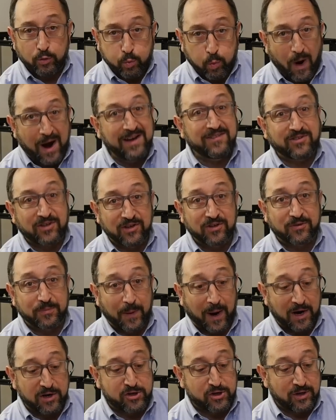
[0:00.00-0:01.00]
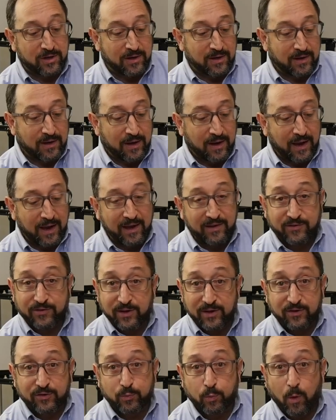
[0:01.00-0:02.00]
twice as much as
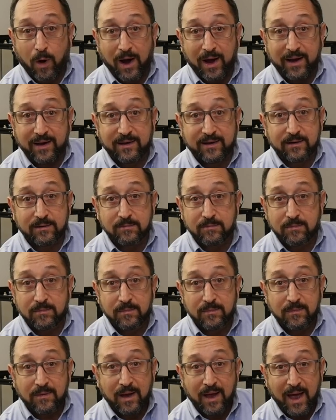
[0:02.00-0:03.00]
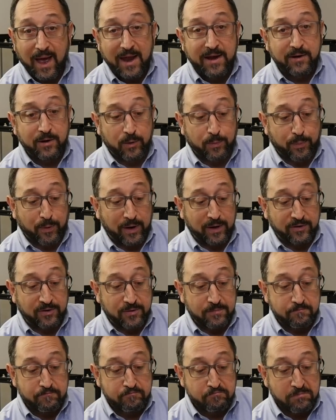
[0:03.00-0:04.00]
this white ender print.
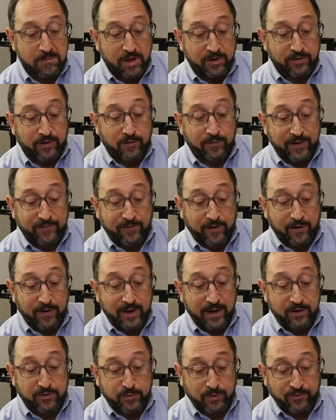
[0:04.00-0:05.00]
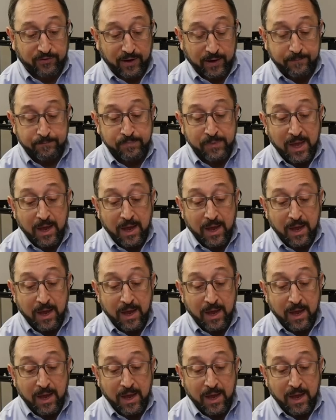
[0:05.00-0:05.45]
So very interesting.